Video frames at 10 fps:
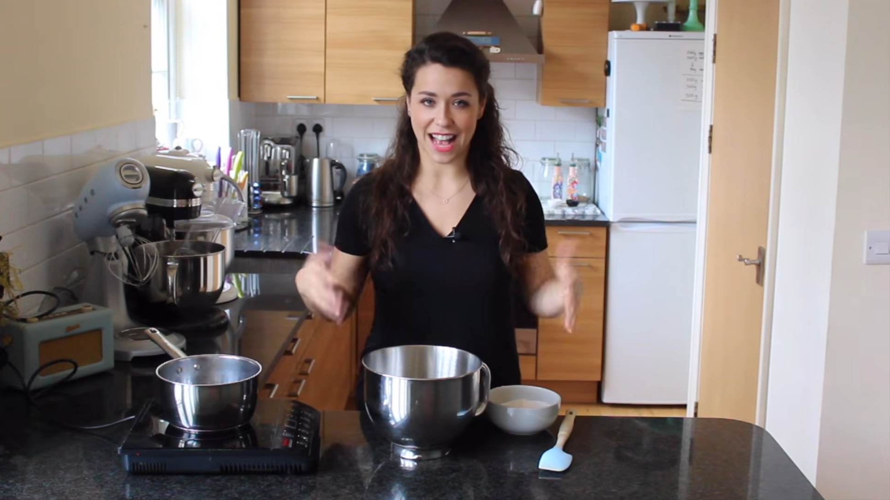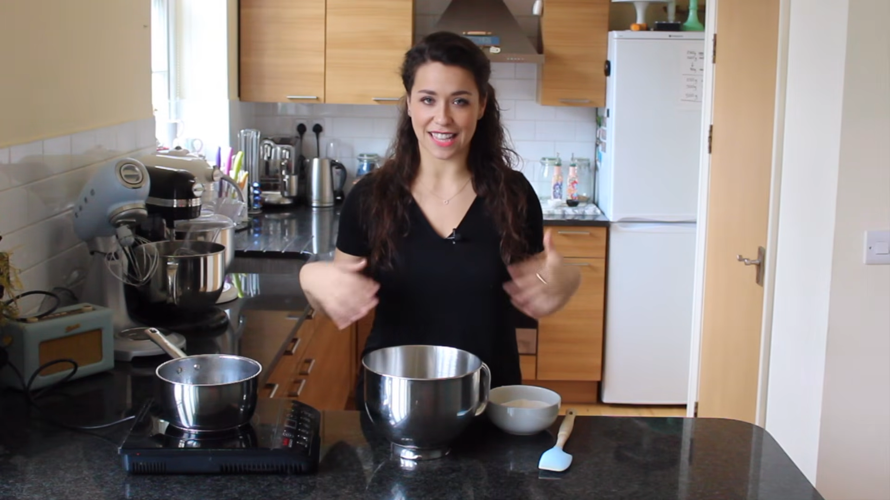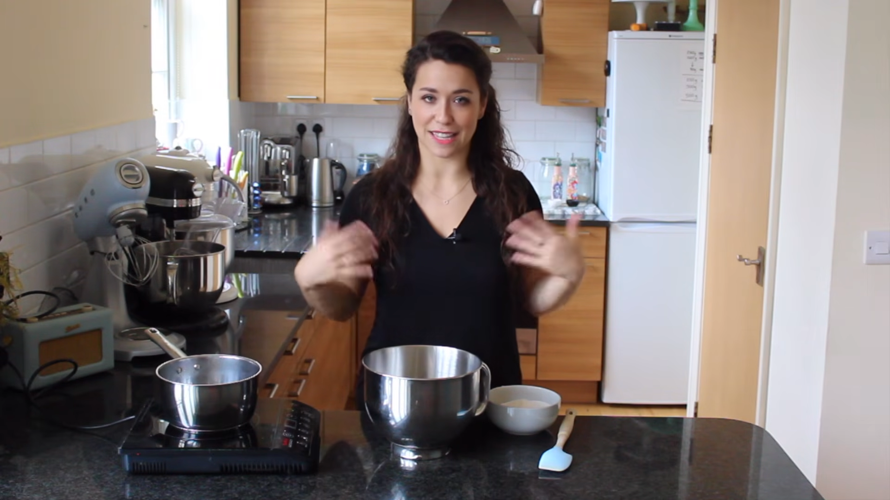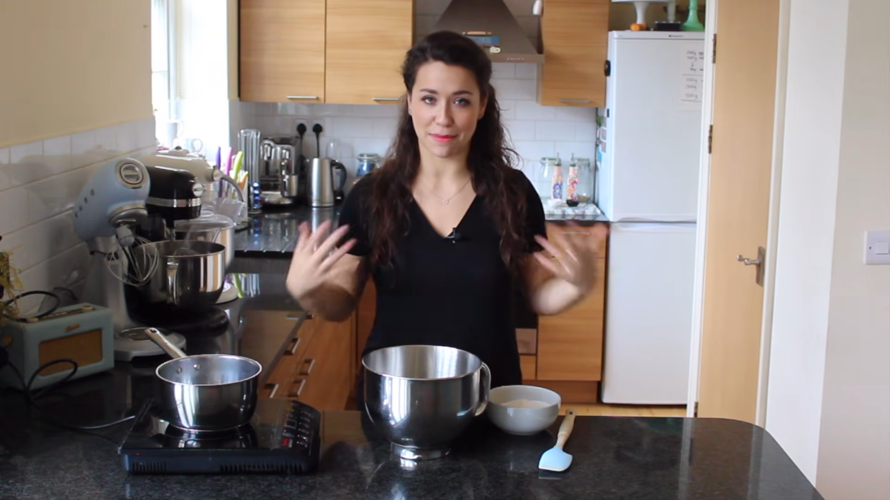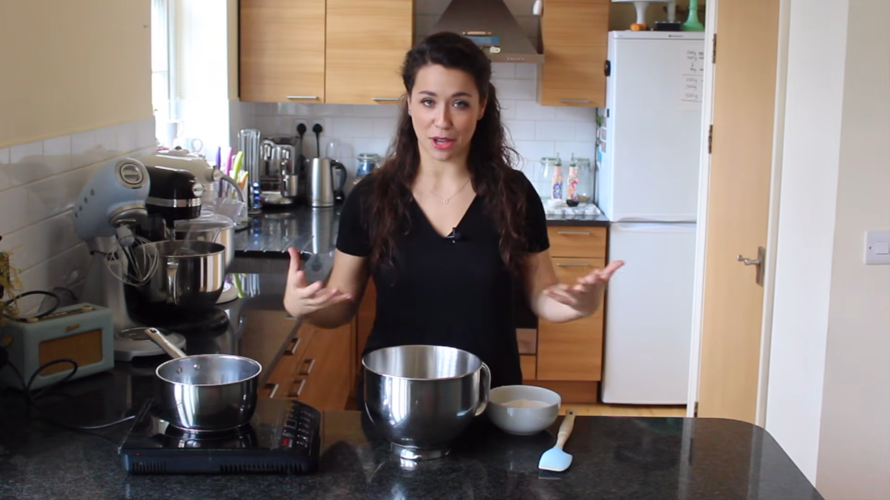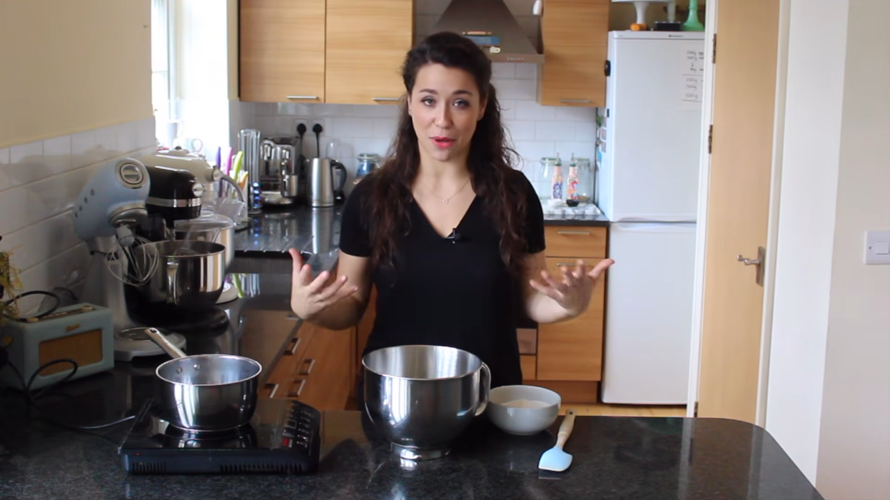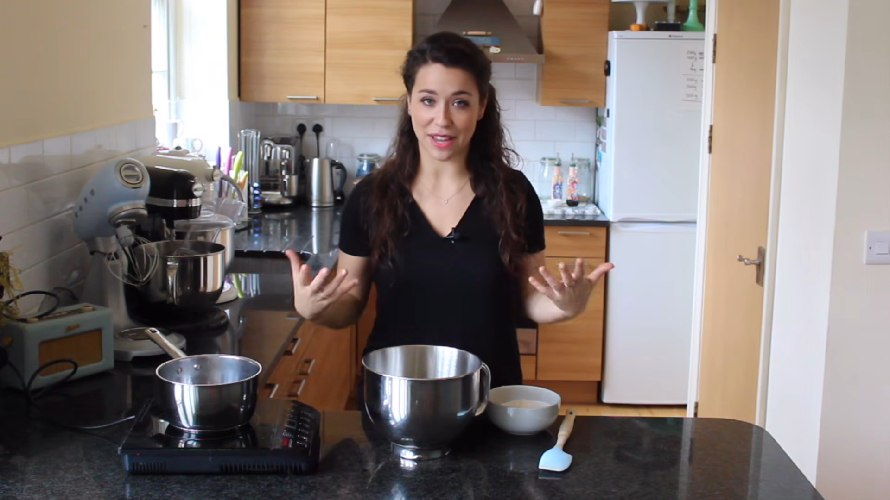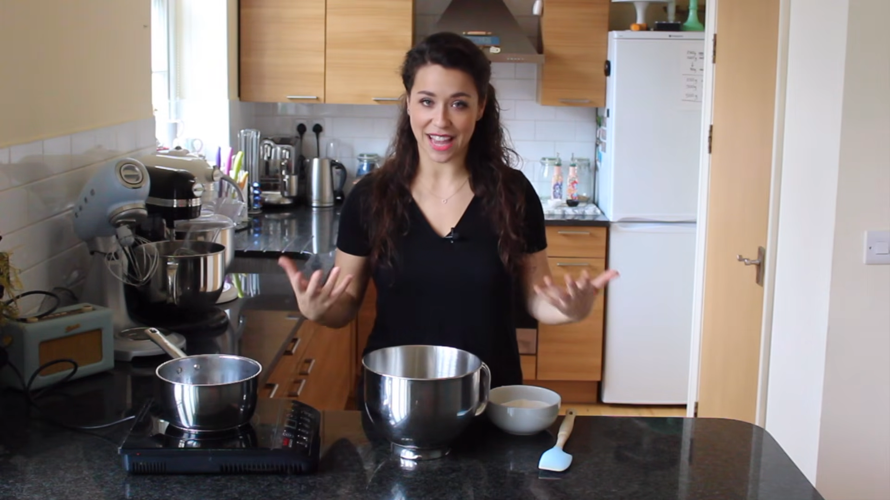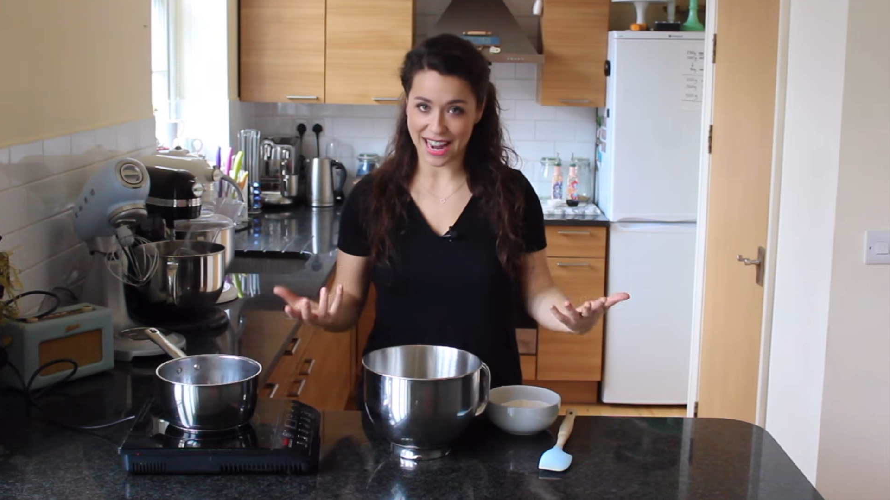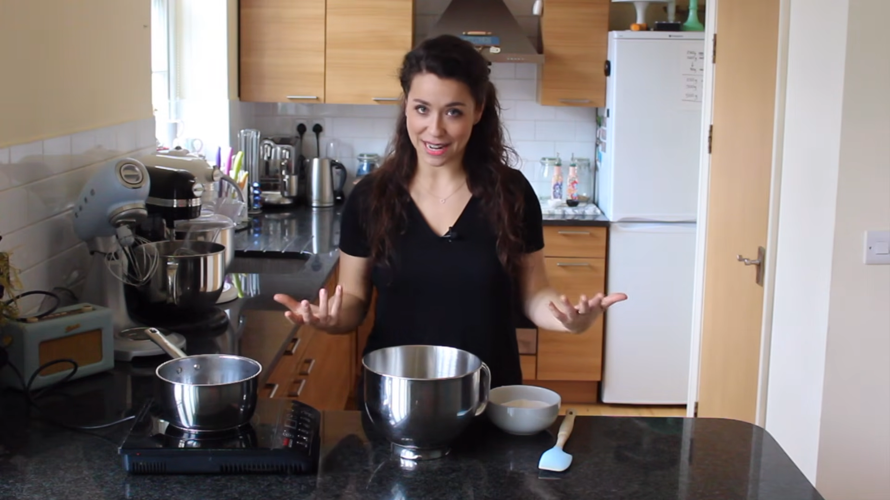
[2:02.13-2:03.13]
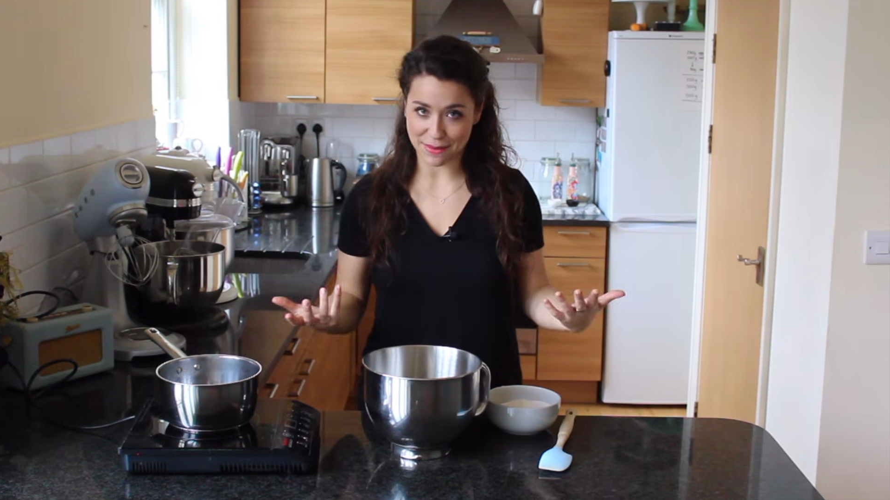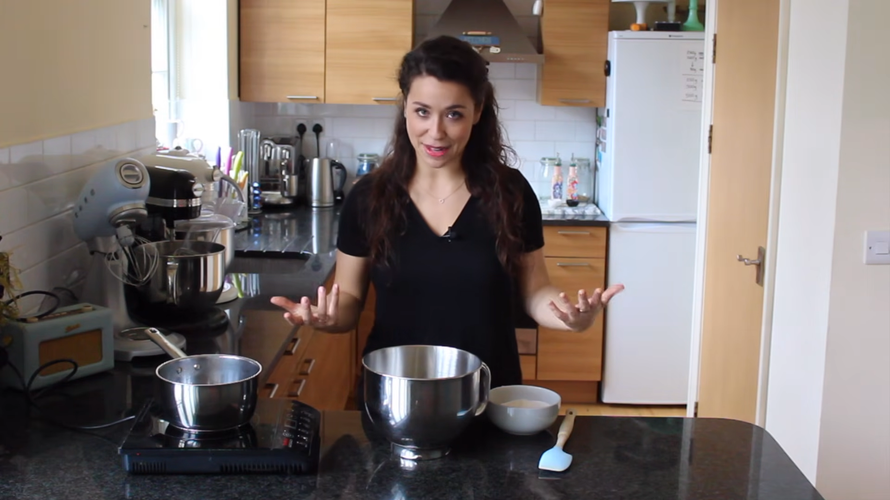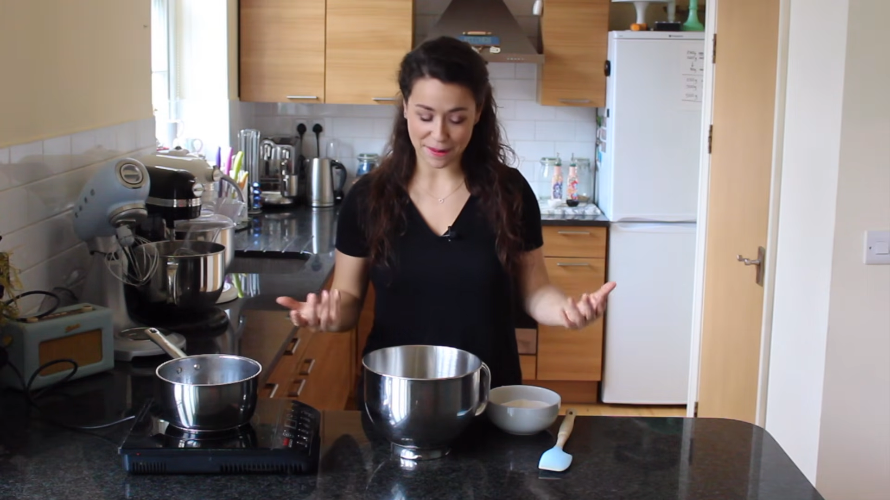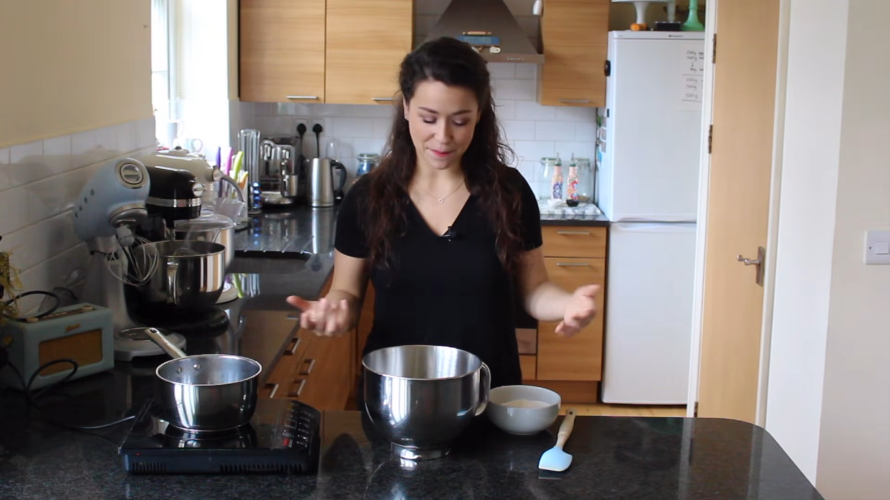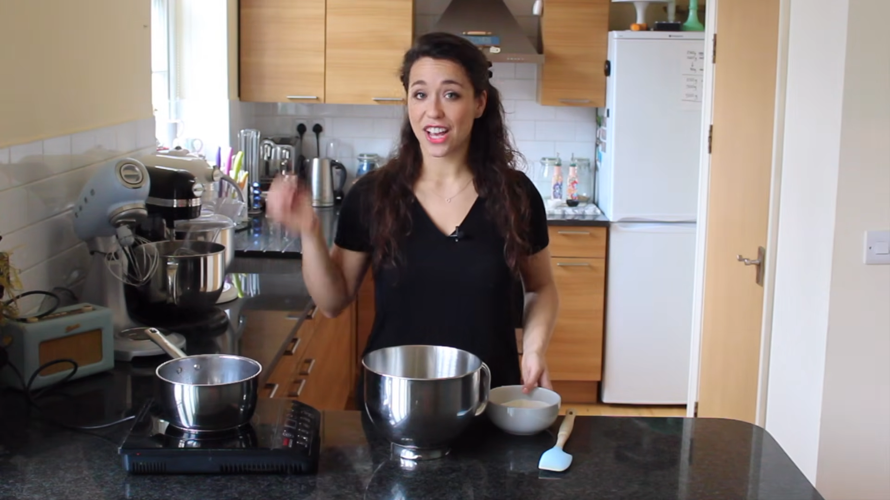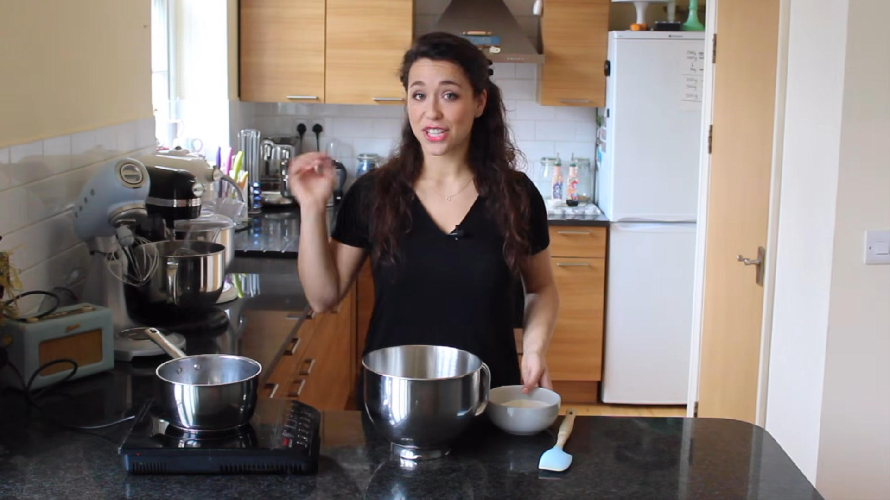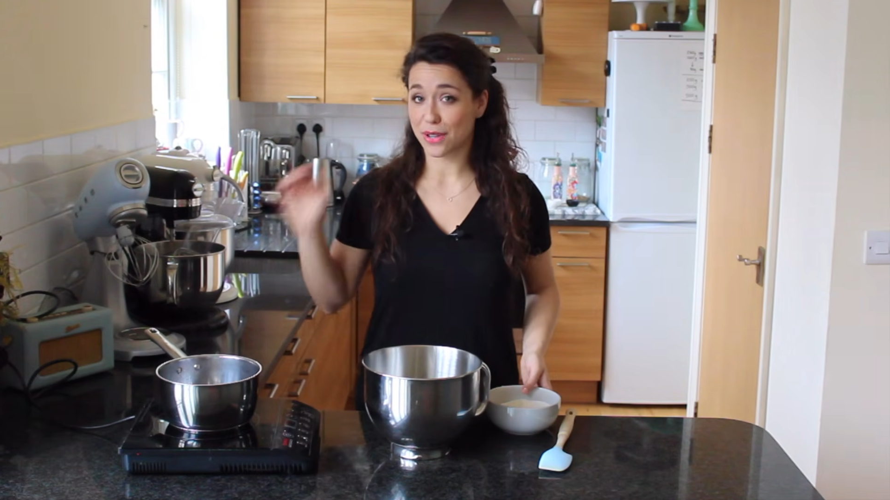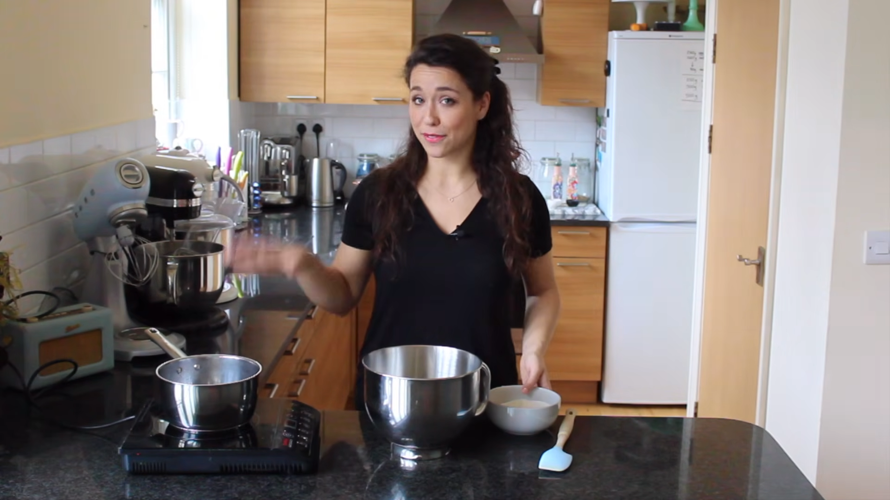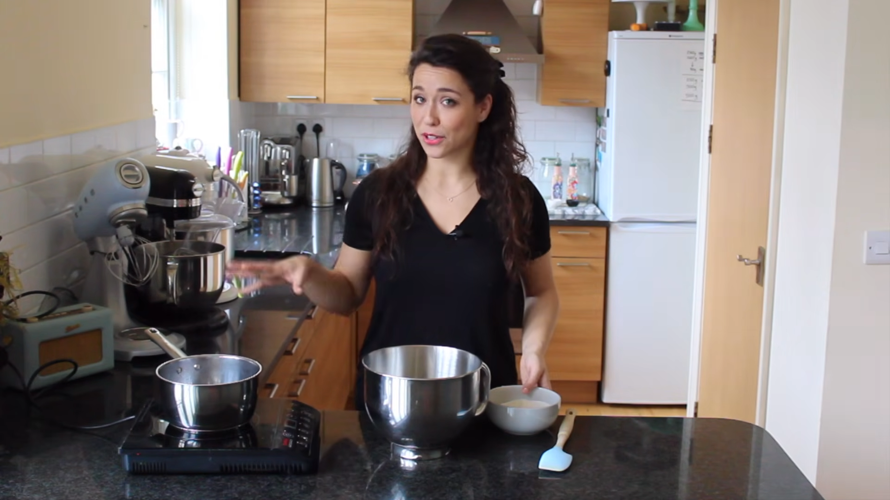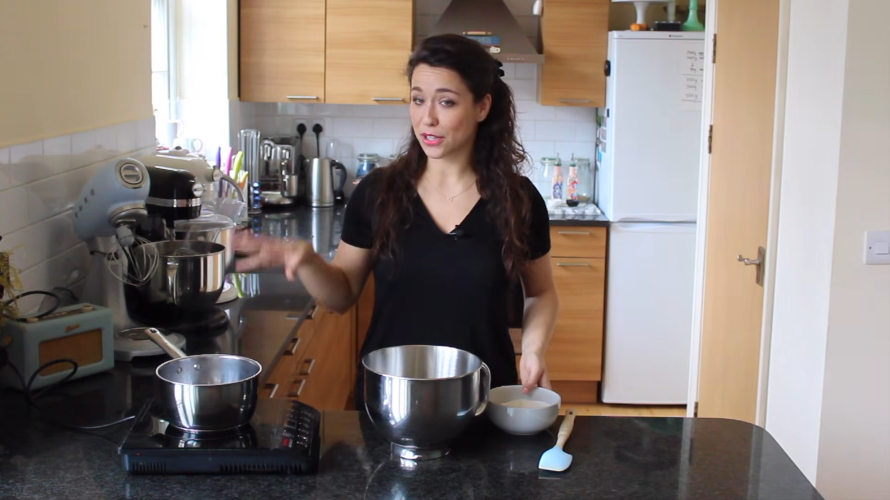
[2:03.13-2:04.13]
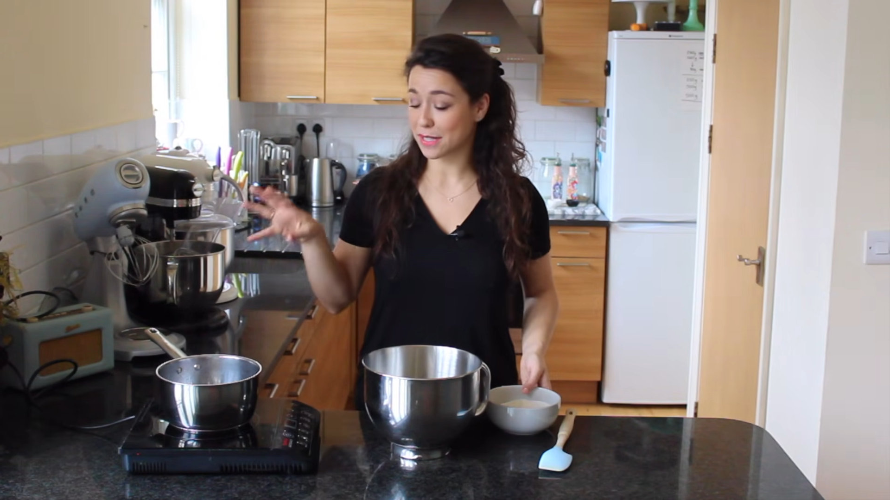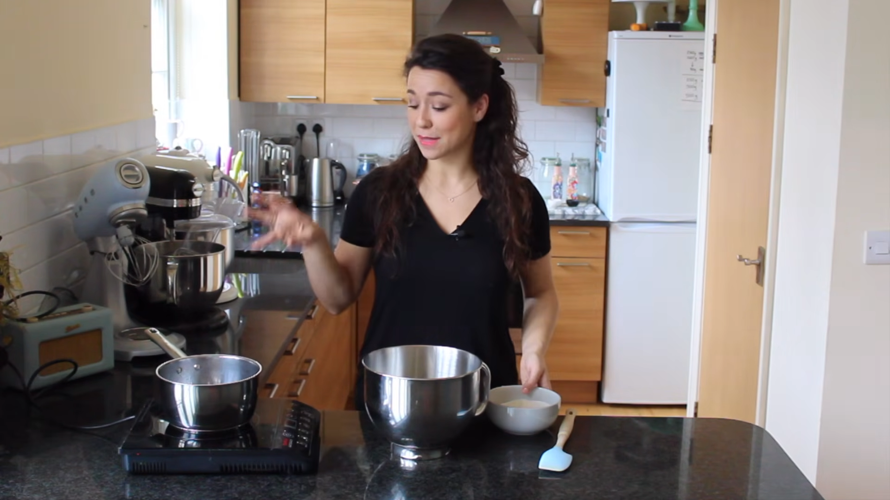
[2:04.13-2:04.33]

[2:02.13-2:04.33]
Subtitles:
as I'm going anyway. So I've got